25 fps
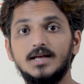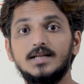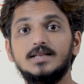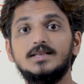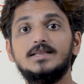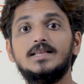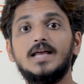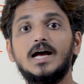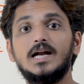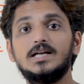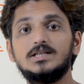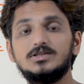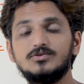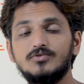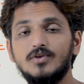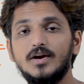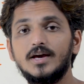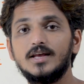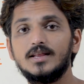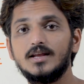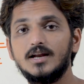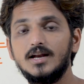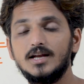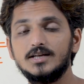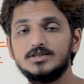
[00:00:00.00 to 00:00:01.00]
That's why
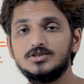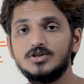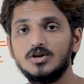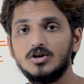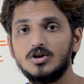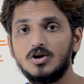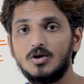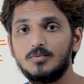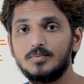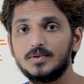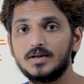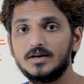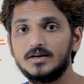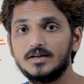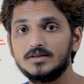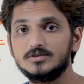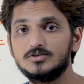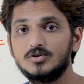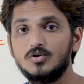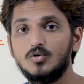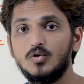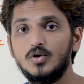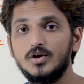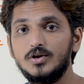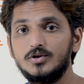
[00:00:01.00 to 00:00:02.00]
relational operators
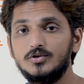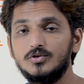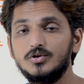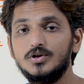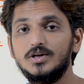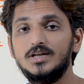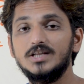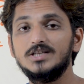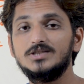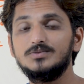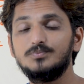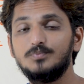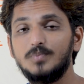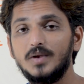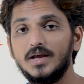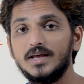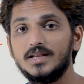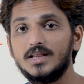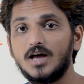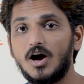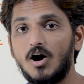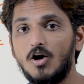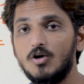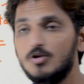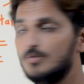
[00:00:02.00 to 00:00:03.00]
going to display
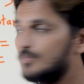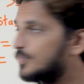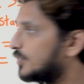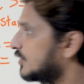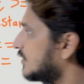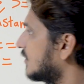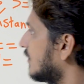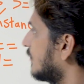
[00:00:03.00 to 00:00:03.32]
the output